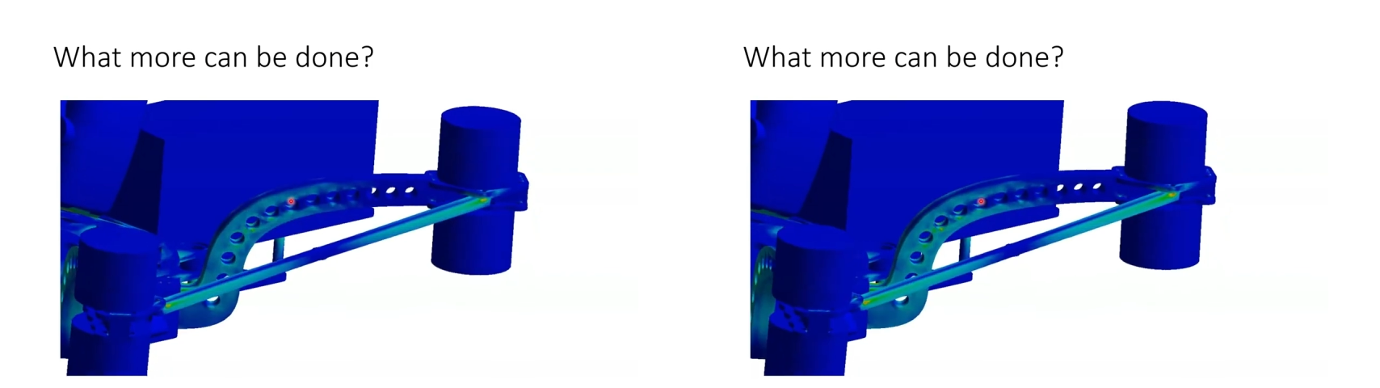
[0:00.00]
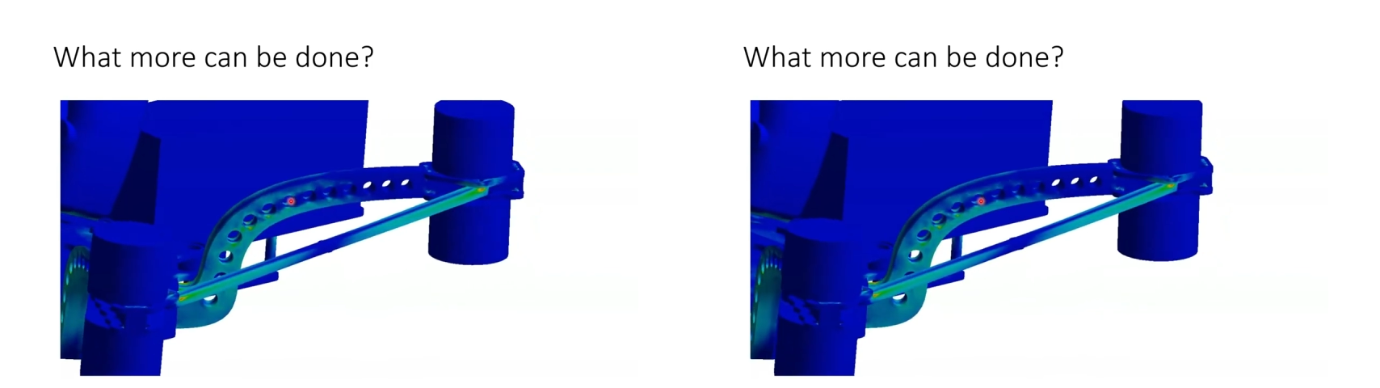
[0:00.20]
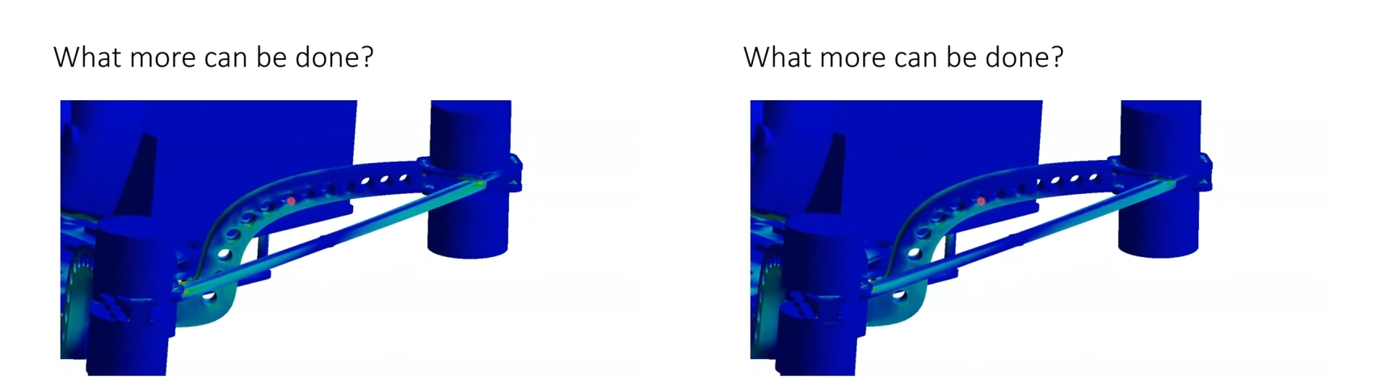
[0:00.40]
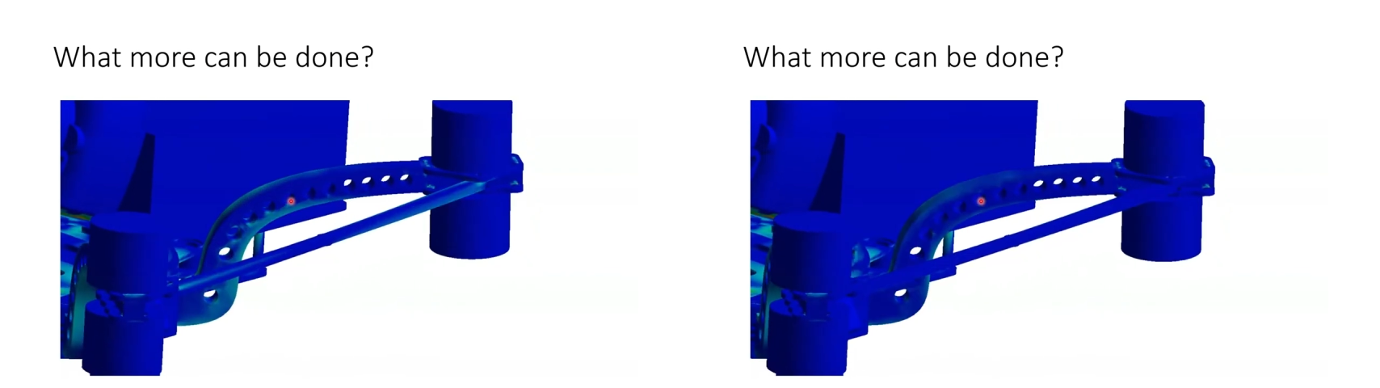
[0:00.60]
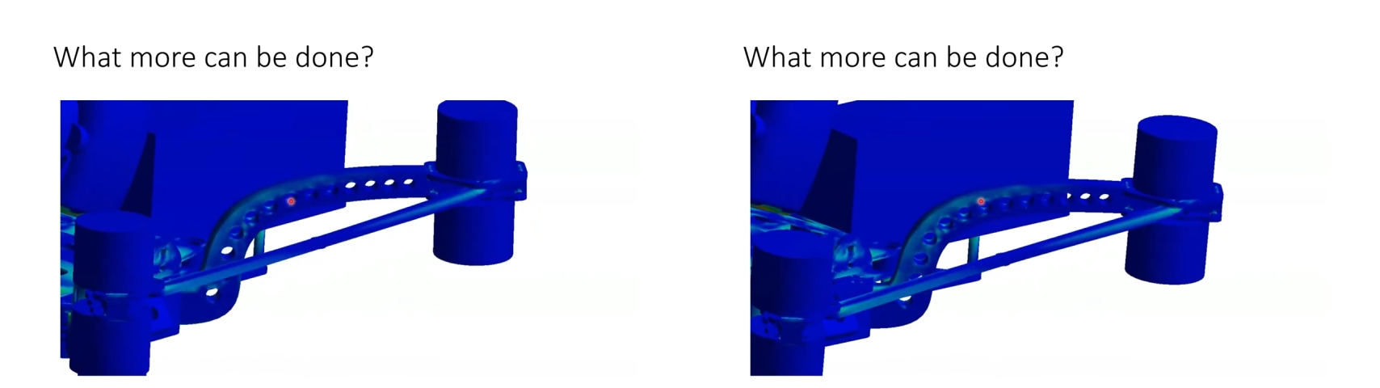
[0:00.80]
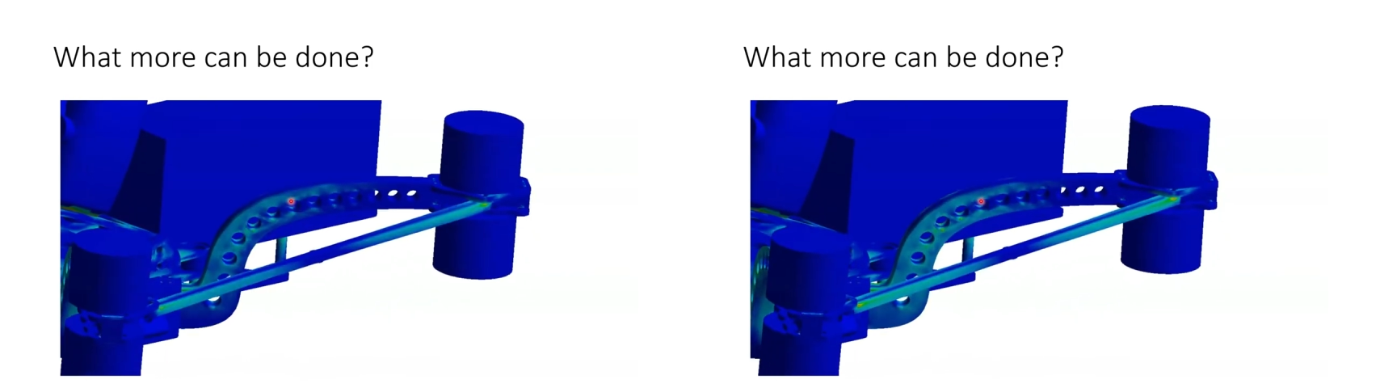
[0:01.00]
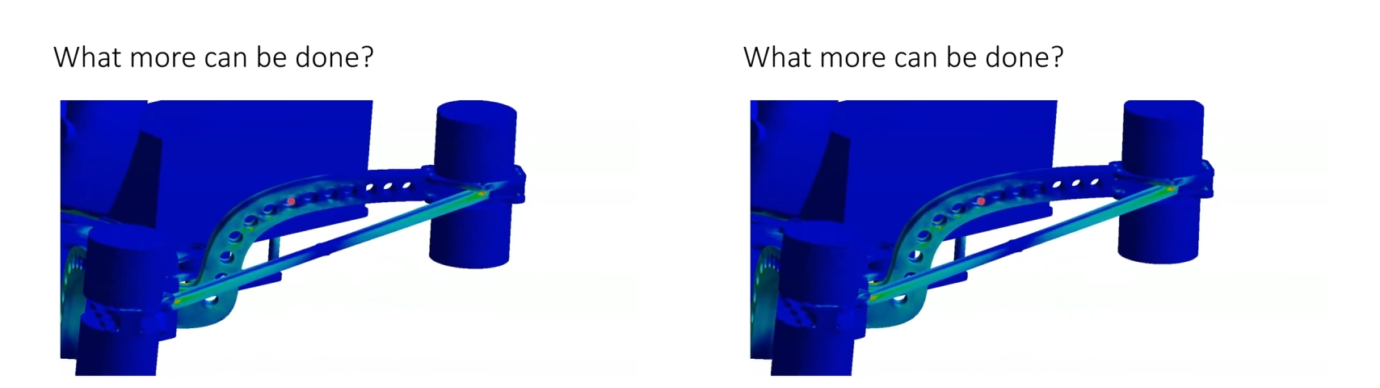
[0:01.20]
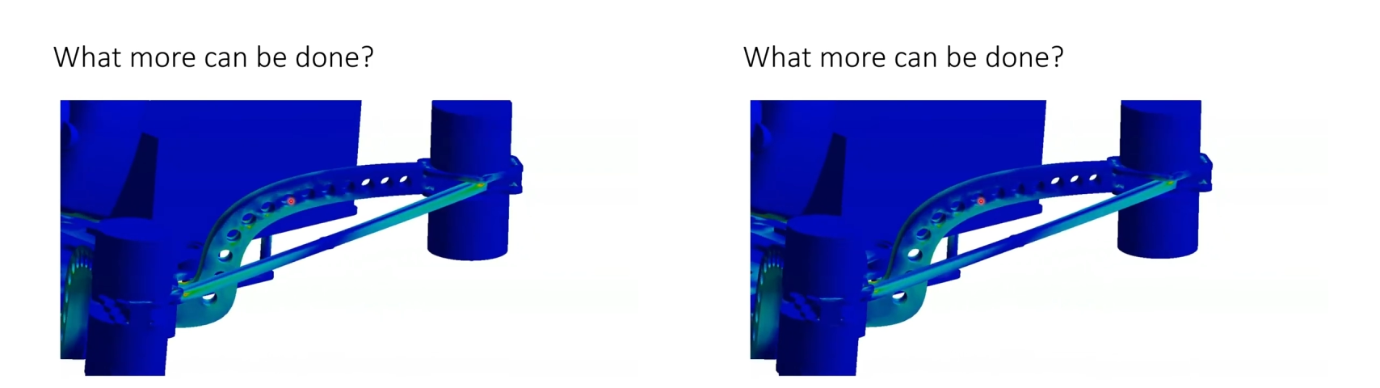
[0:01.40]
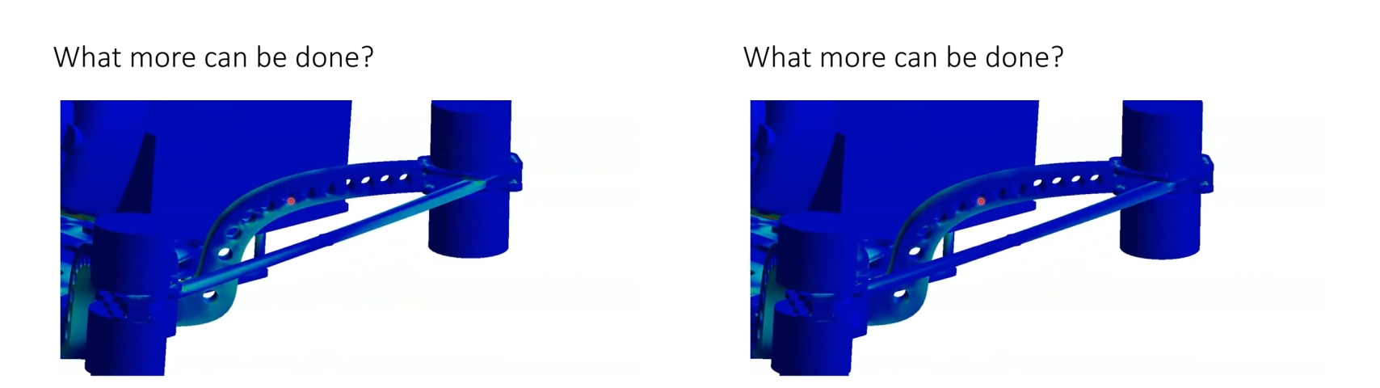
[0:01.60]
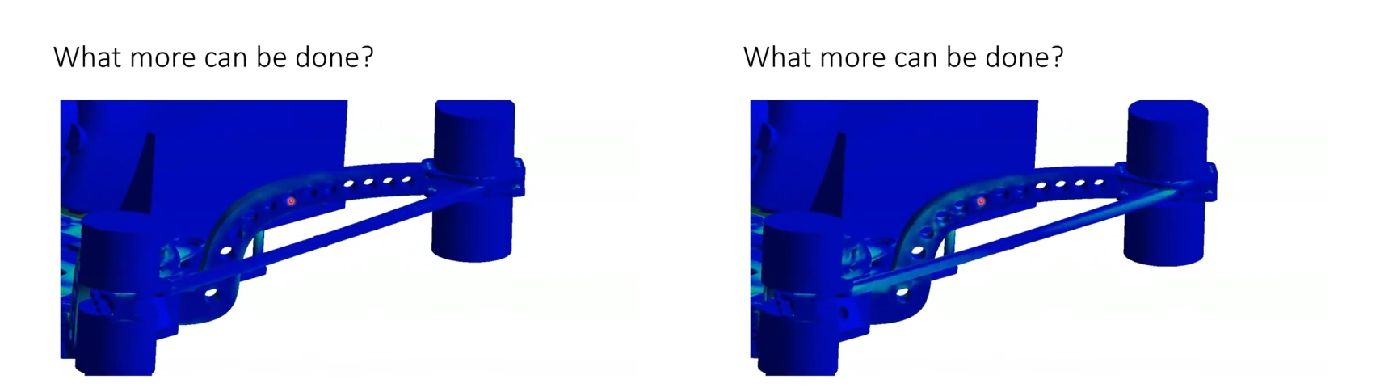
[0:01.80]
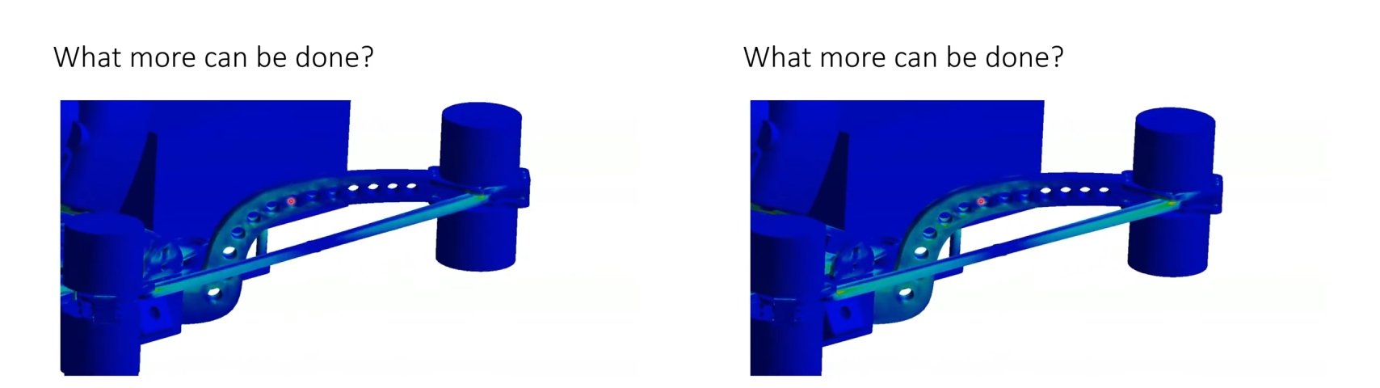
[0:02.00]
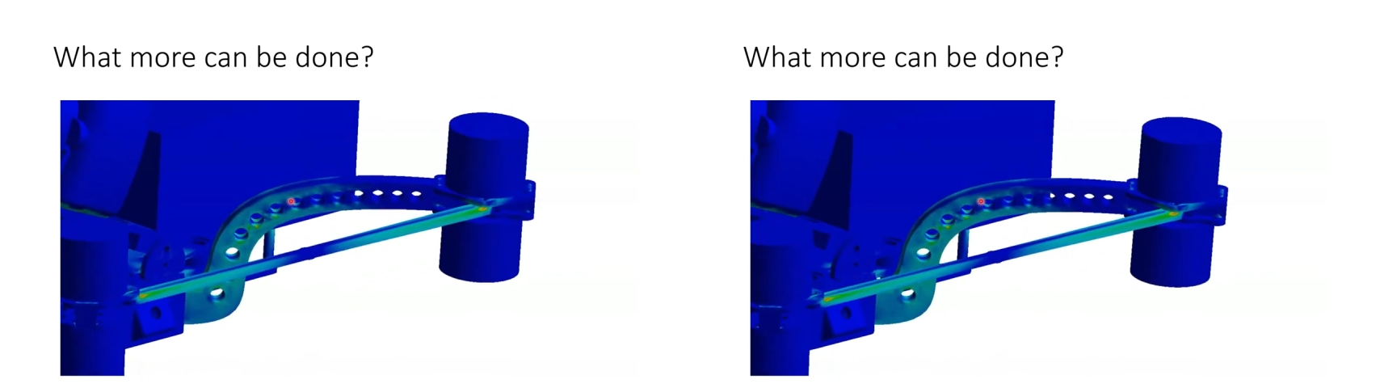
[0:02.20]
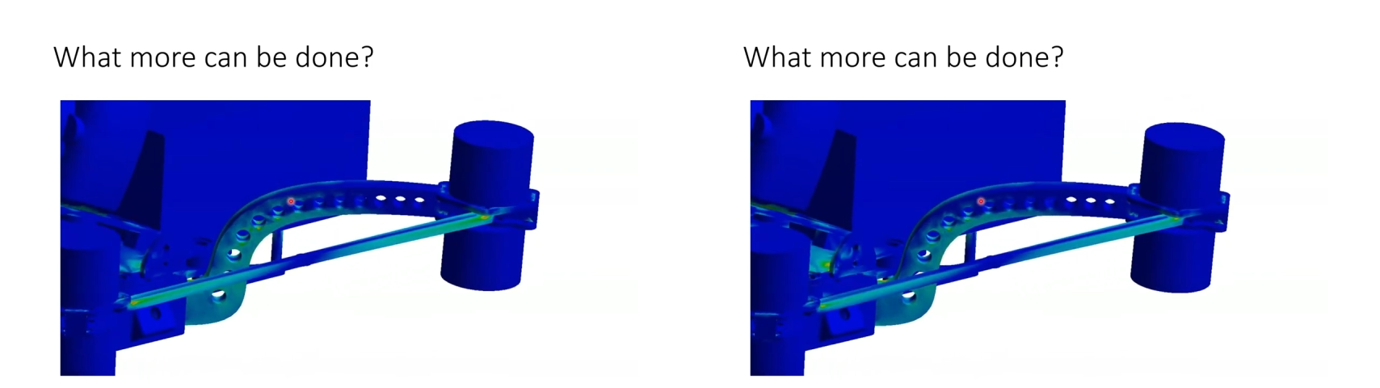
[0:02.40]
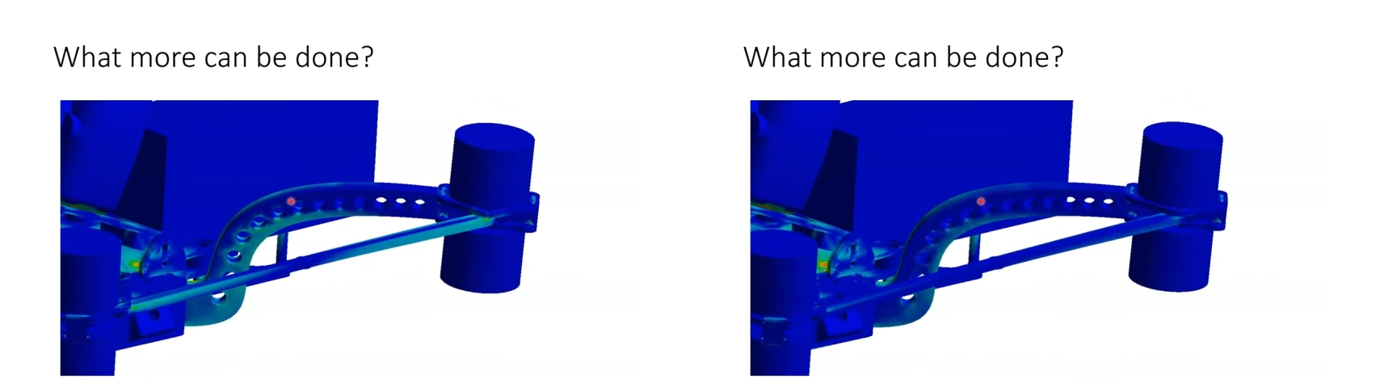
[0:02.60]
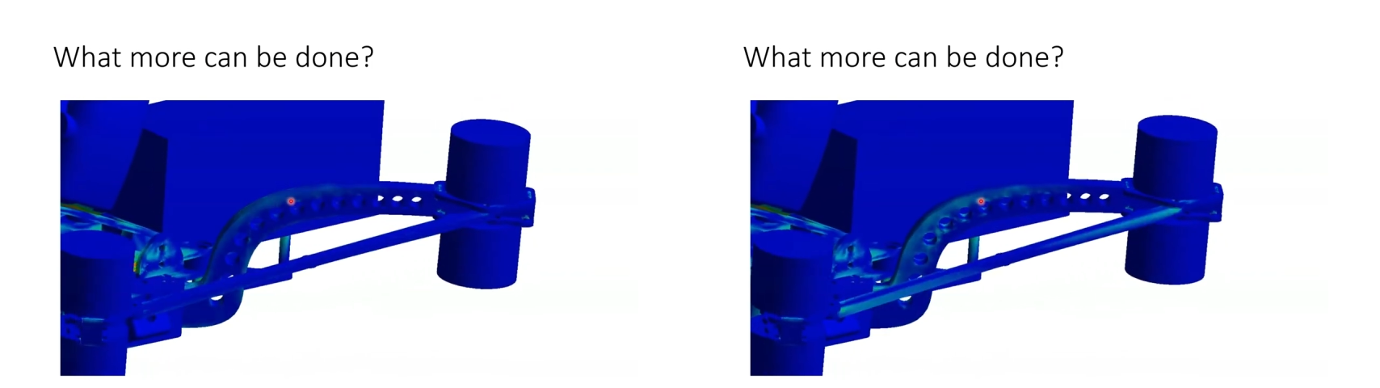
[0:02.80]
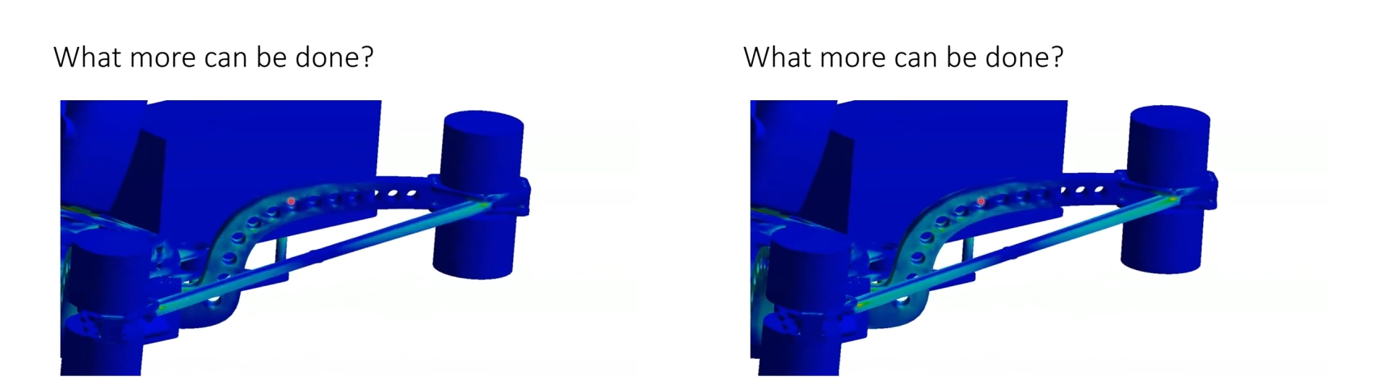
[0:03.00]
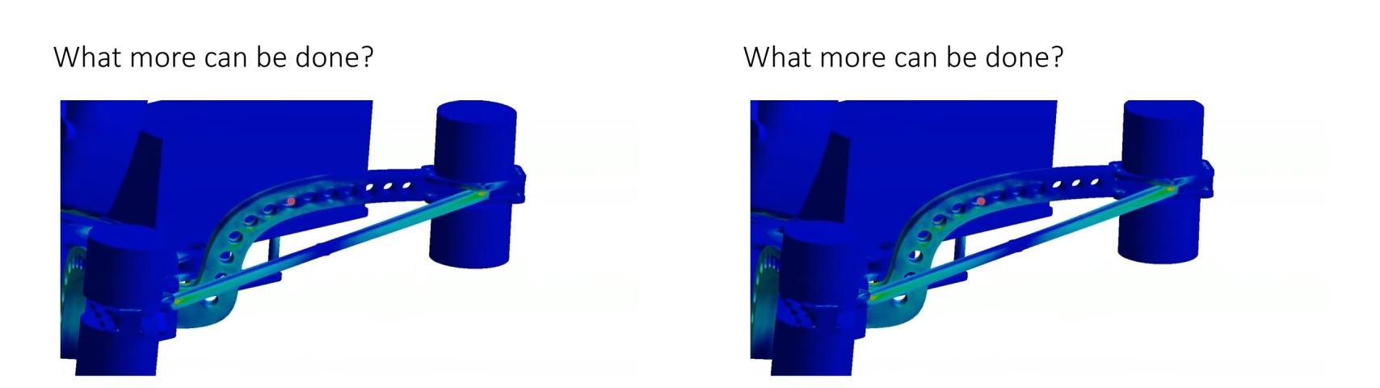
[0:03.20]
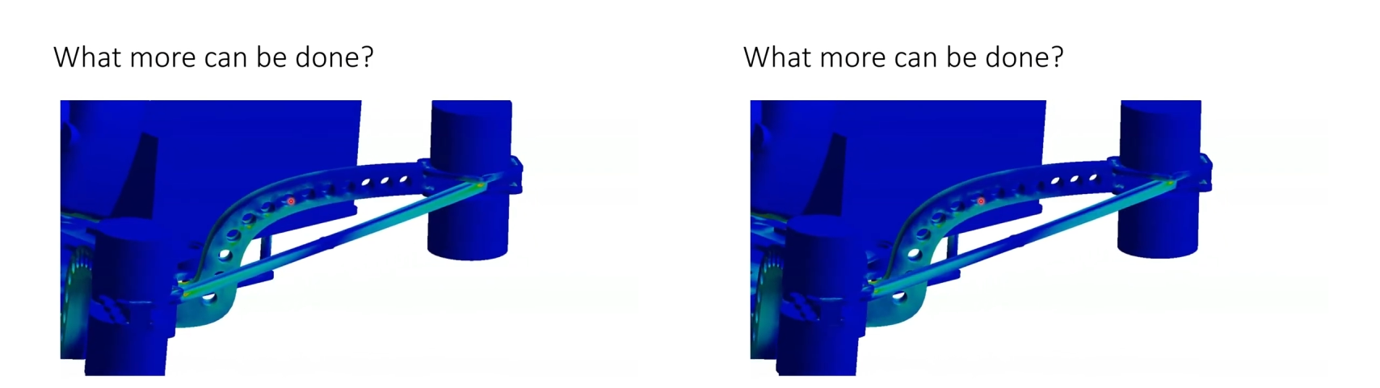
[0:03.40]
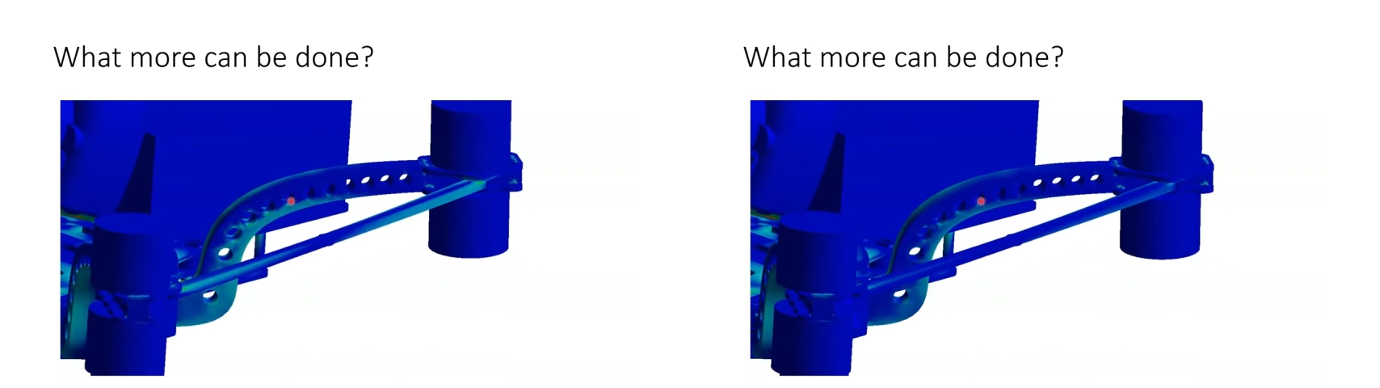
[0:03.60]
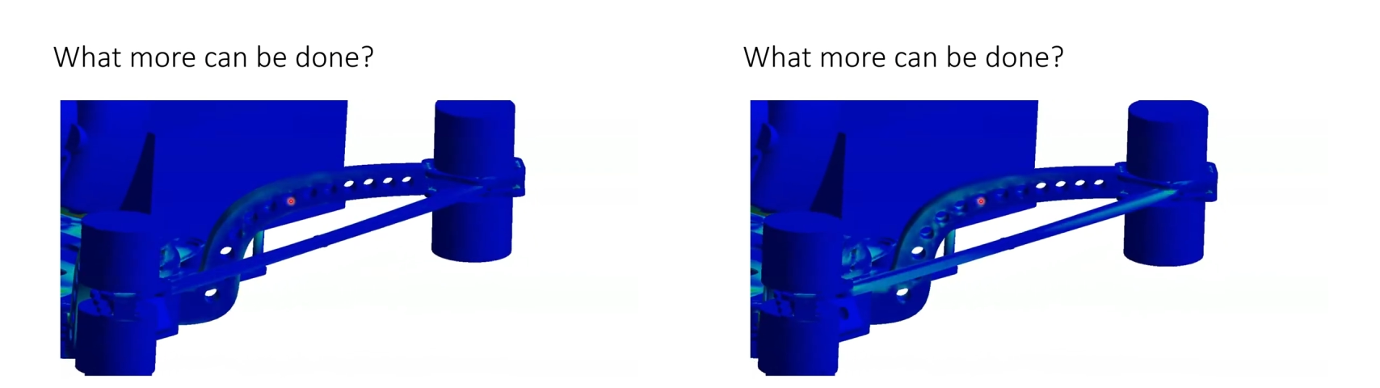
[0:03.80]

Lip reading: Nobody's mouth can be seen.